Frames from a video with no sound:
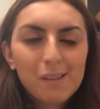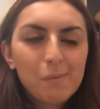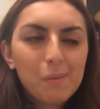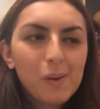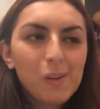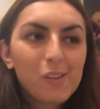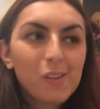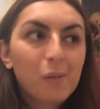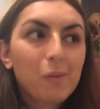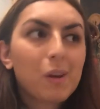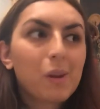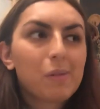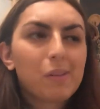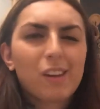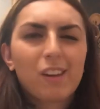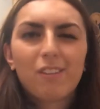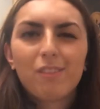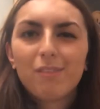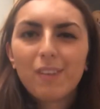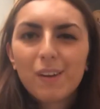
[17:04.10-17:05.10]
of music when I was
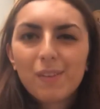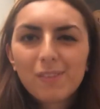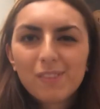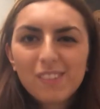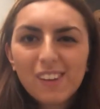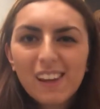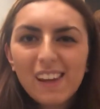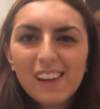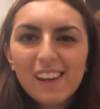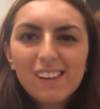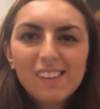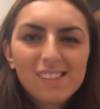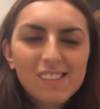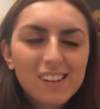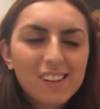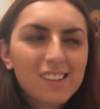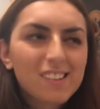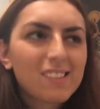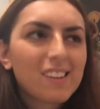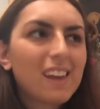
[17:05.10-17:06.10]
like 15,
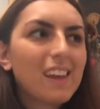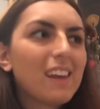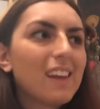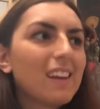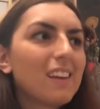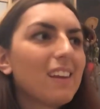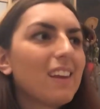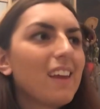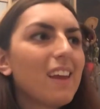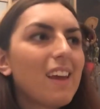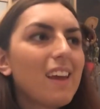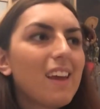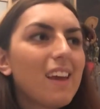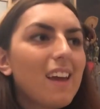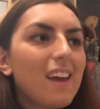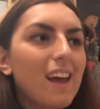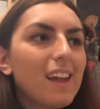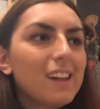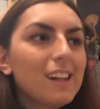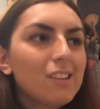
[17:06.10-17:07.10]
16.
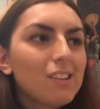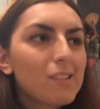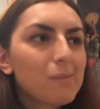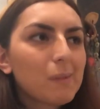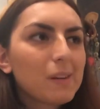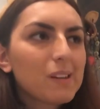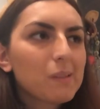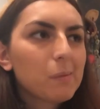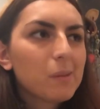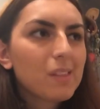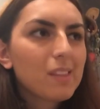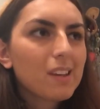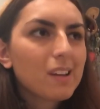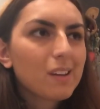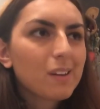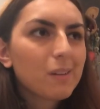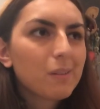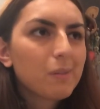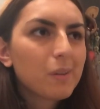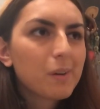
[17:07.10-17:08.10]
And it just makes me
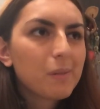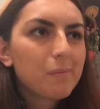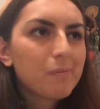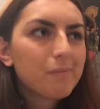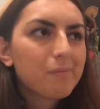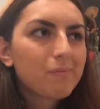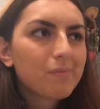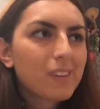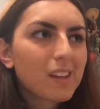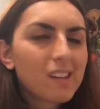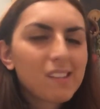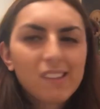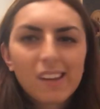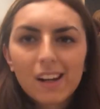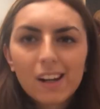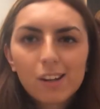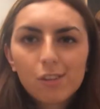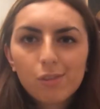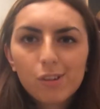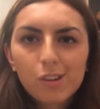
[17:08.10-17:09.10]
think of
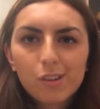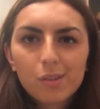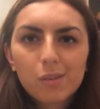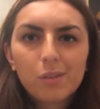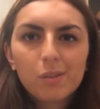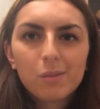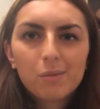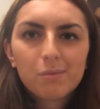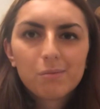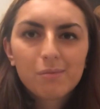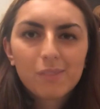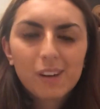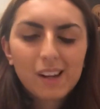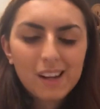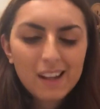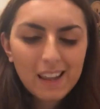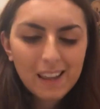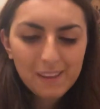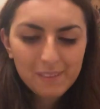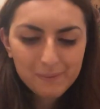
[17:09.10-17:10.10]
secondary school,
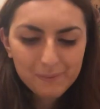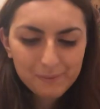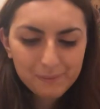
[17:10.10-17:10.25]
really.